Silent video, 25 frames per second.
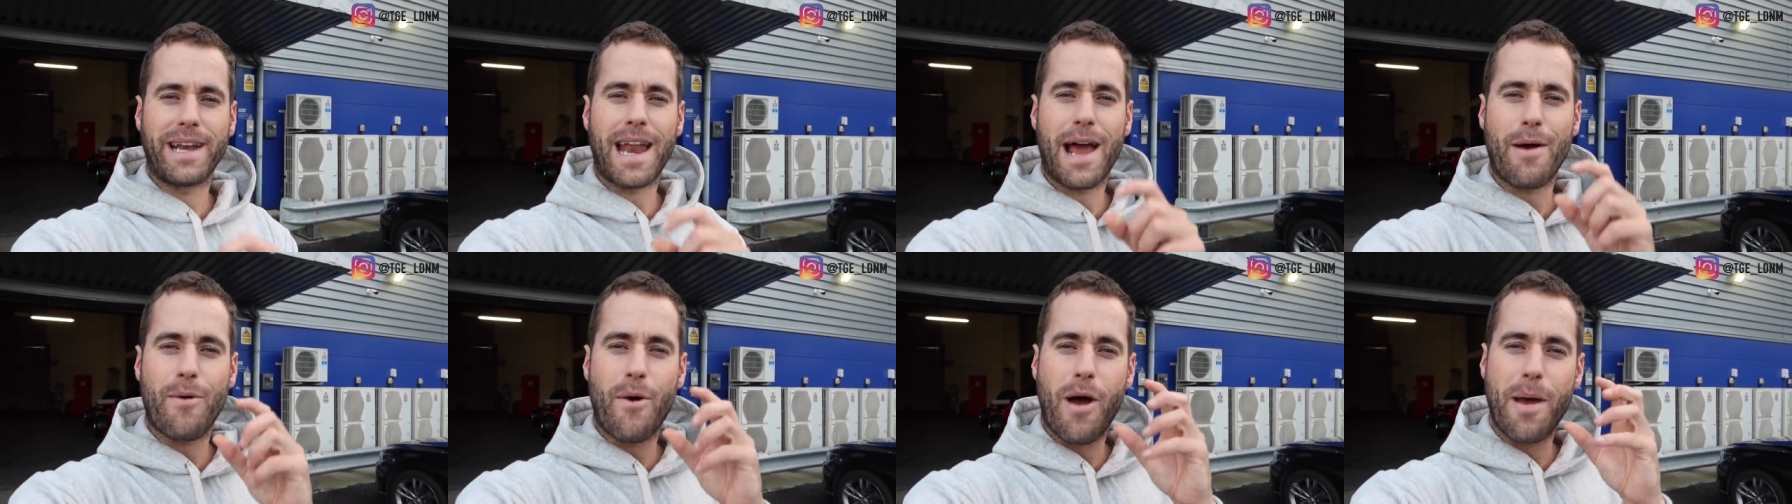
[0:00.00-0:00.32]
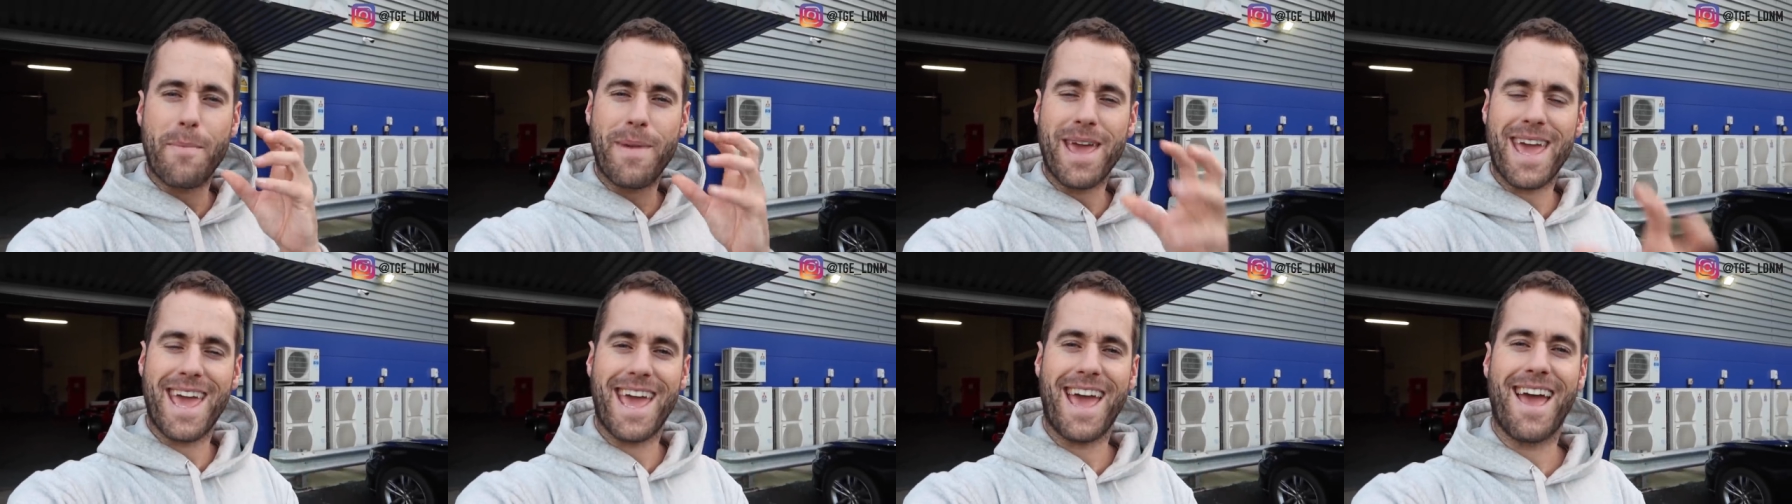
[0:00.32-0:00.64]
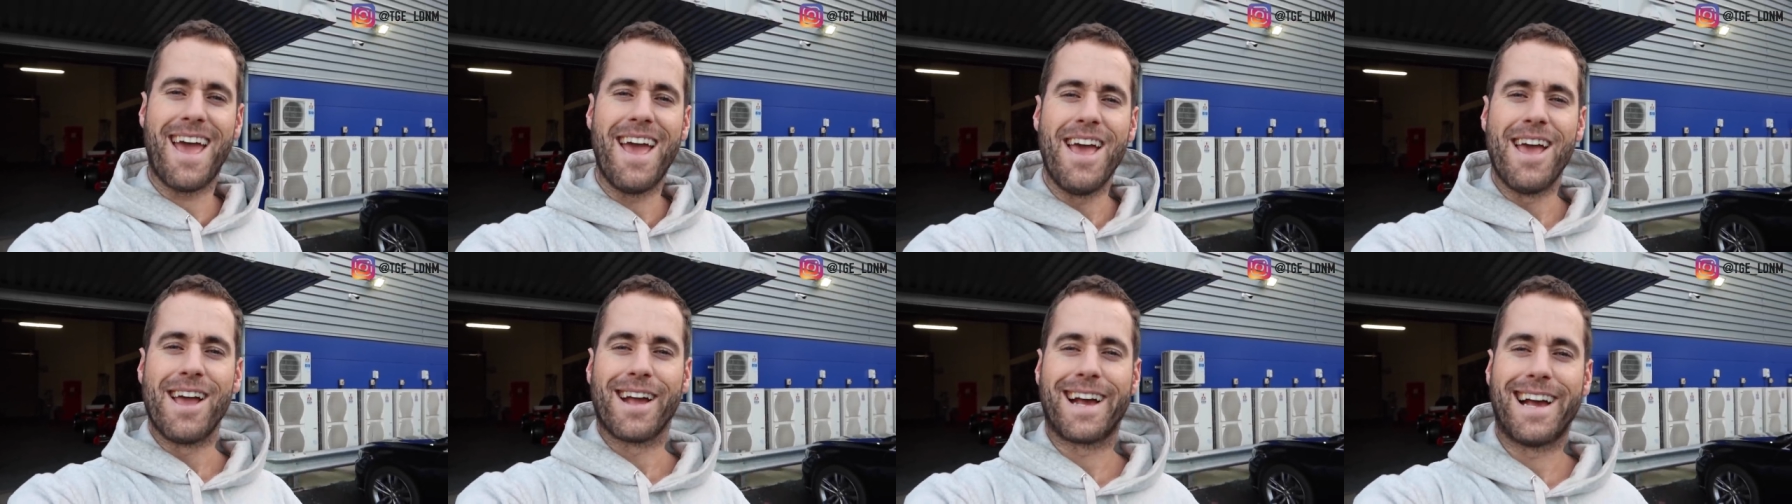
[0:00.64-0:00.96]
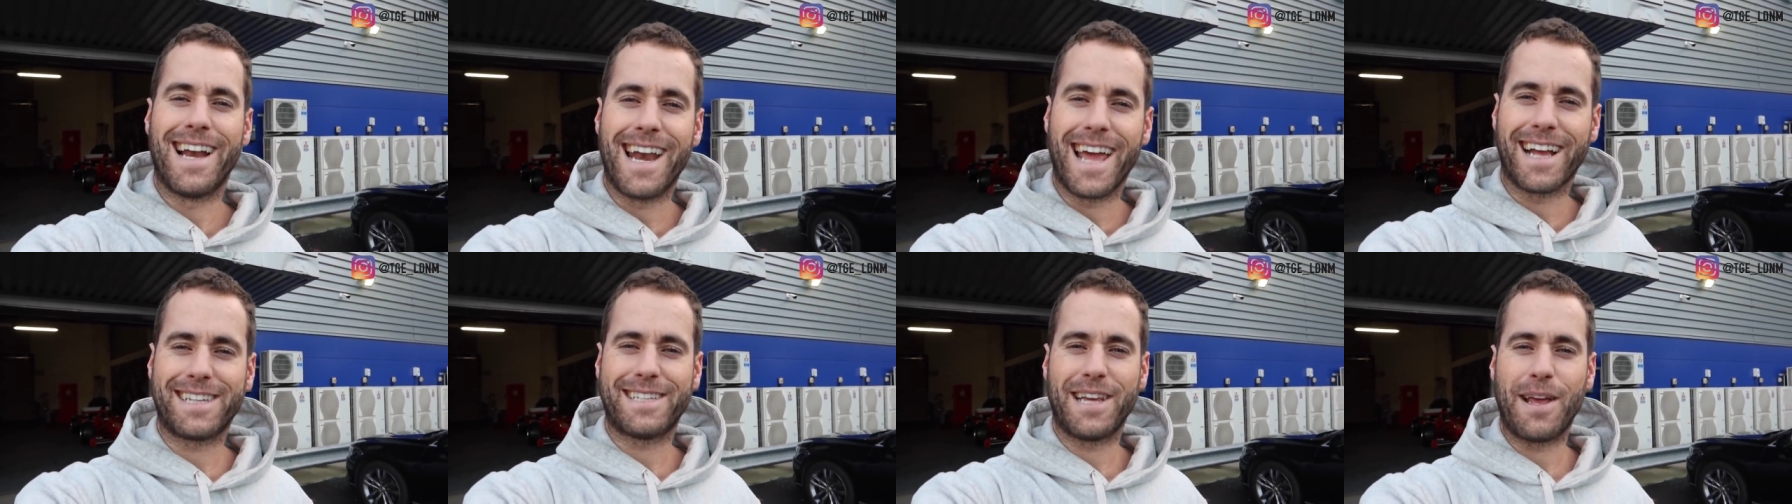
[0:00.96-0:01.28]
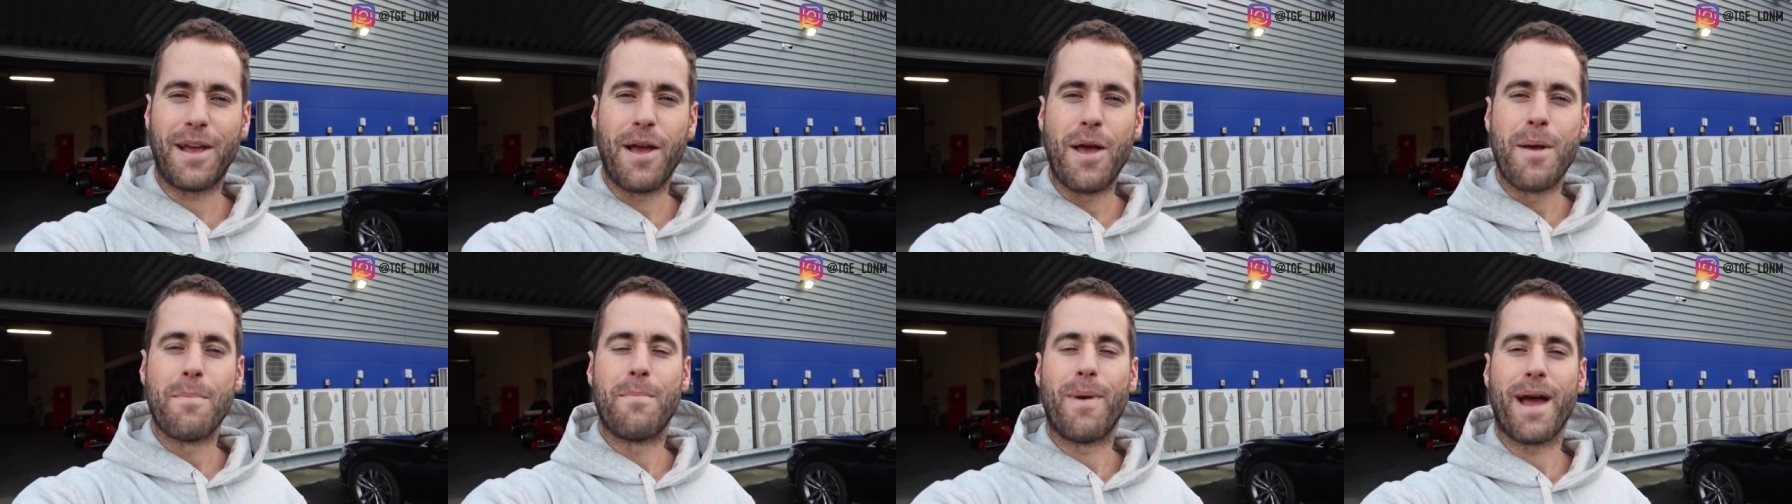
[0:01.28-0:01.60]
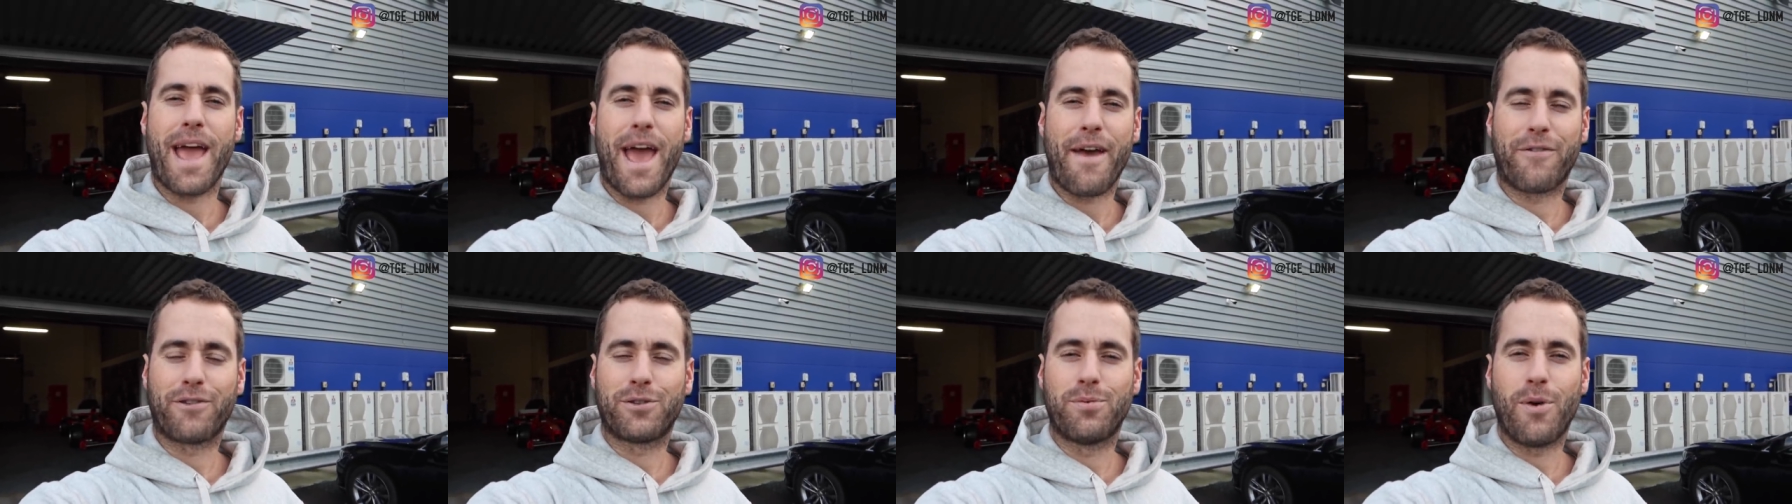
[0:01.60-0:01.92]
Now, I'm here collecting my
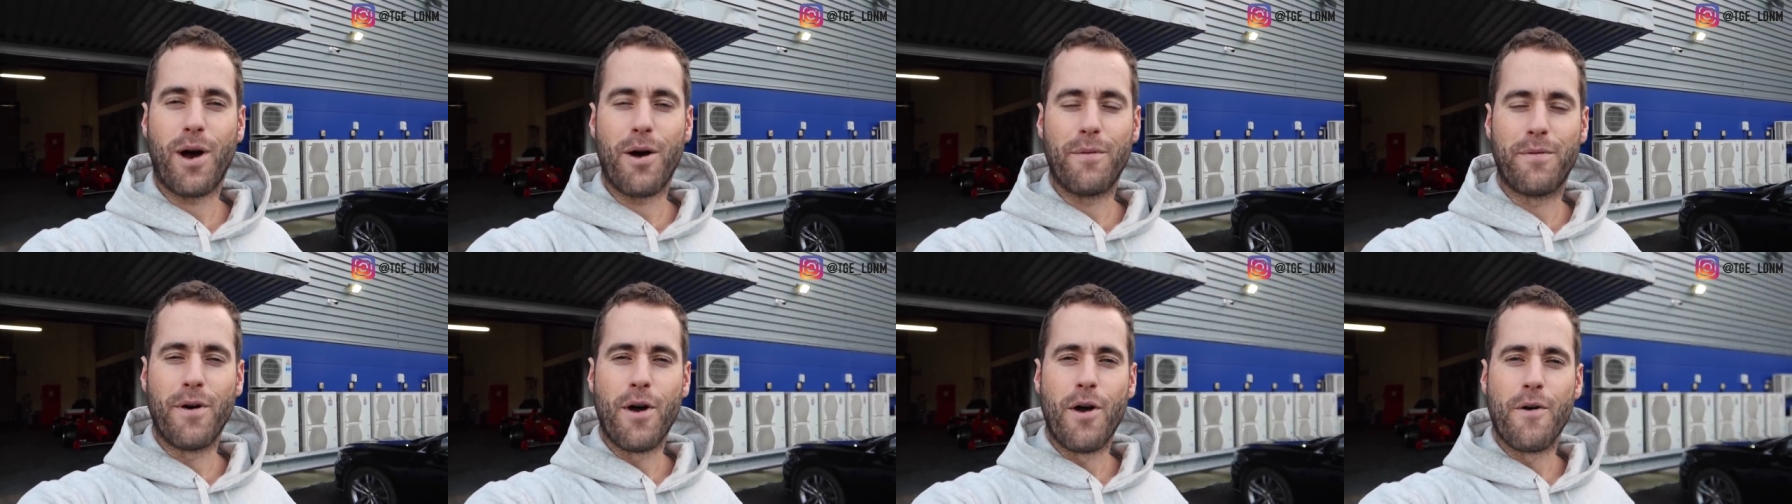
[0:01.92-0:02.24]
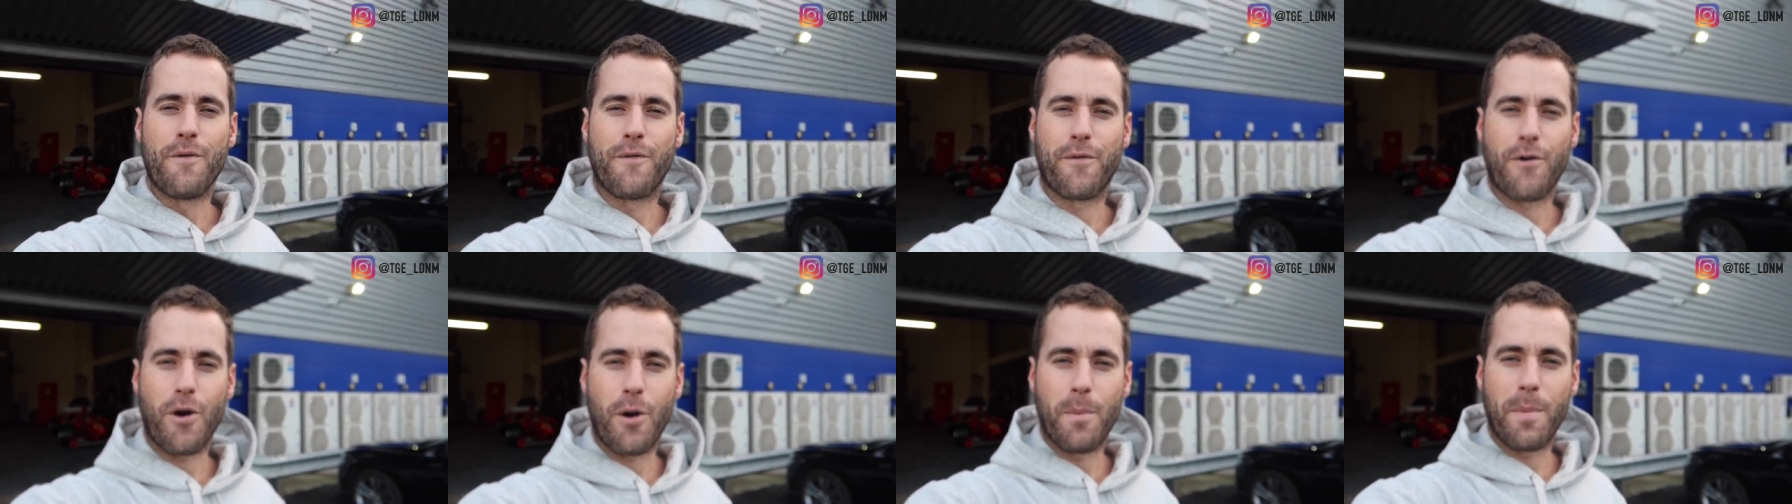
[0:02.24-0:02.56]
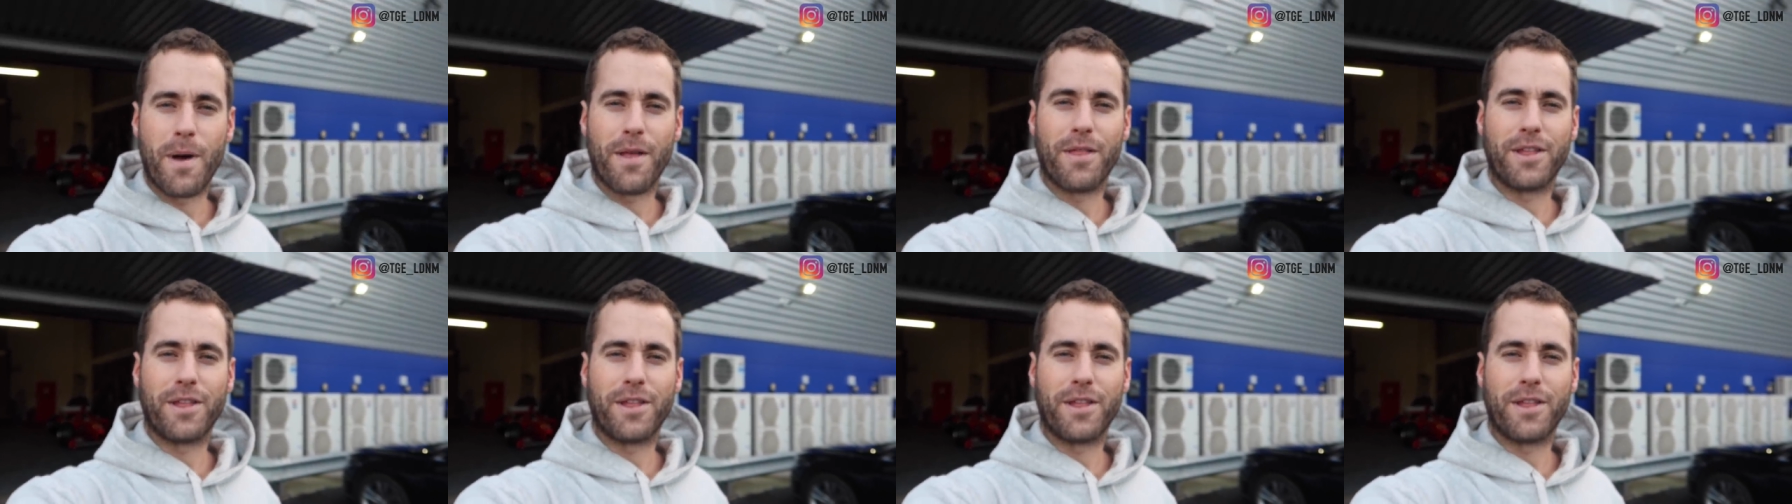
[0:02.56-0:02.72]
F12 from